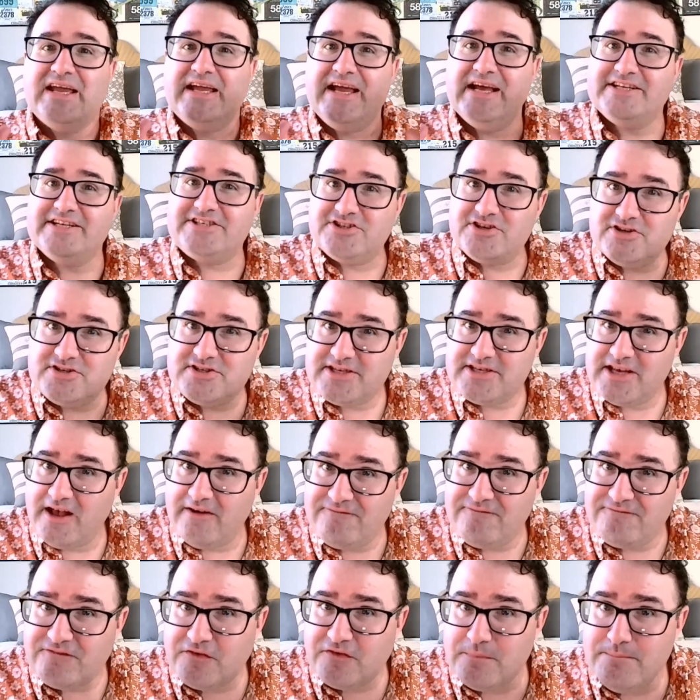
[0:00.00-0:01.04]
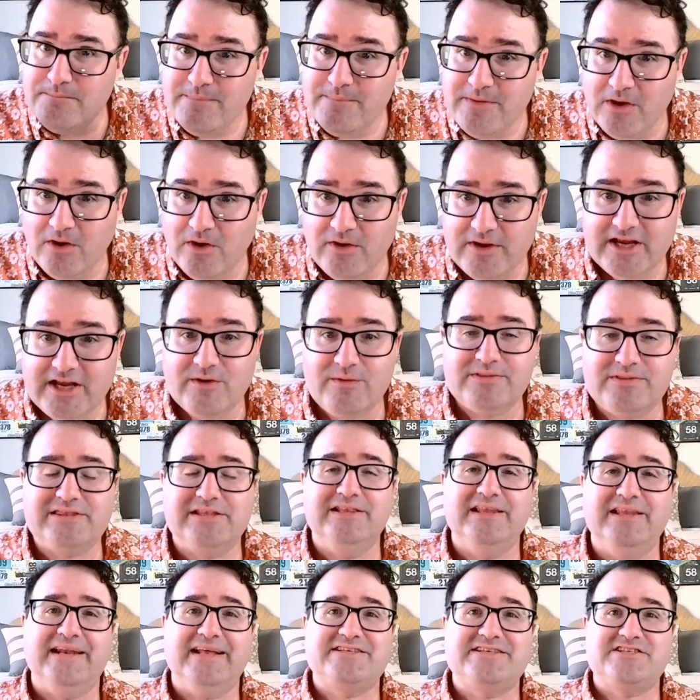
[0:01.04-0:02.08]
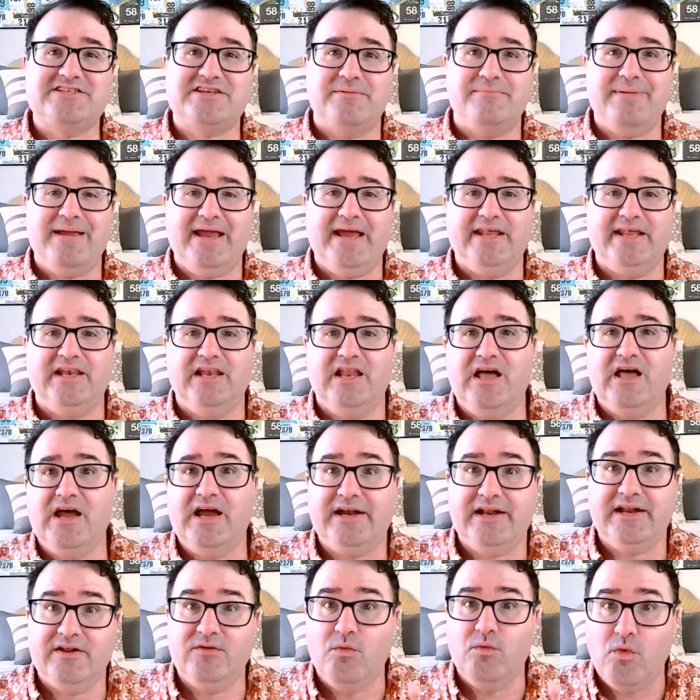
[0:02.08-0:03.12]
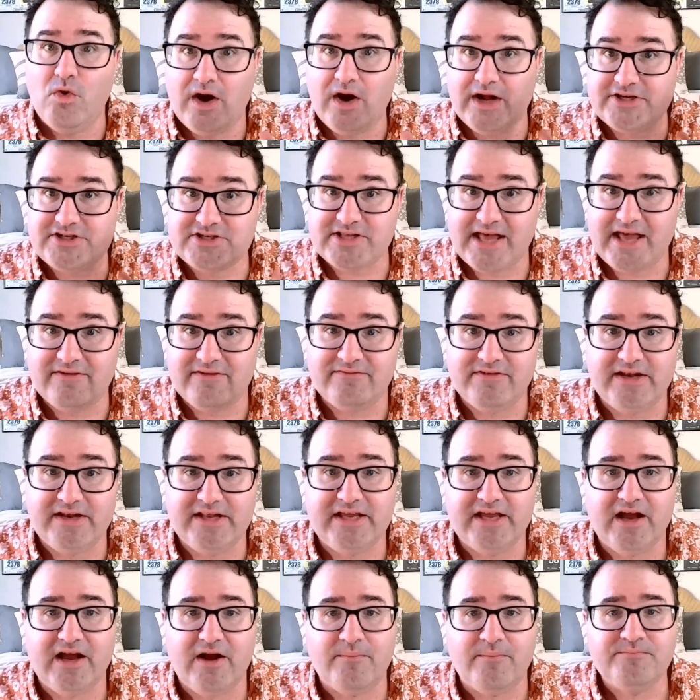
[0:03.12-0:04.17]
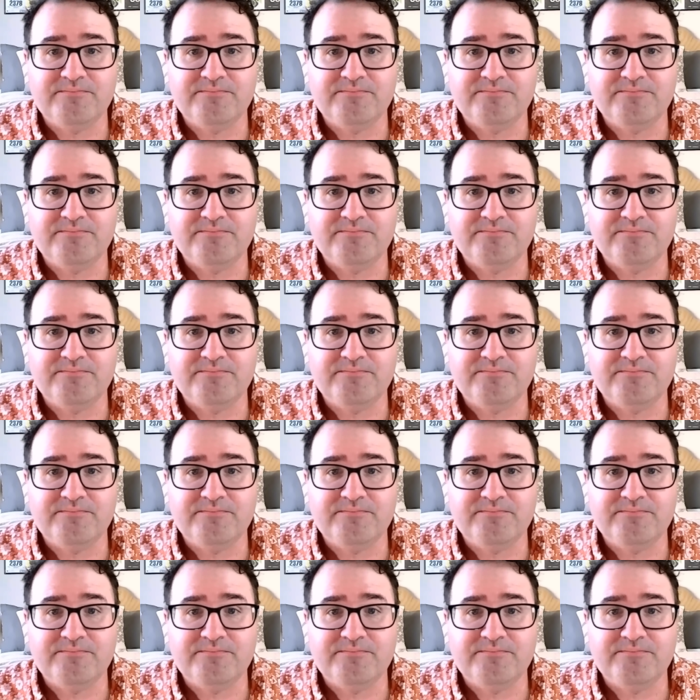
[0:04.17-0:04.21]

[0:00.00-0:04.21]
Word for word: Get yourself familiar with the Linux command line and watch that video.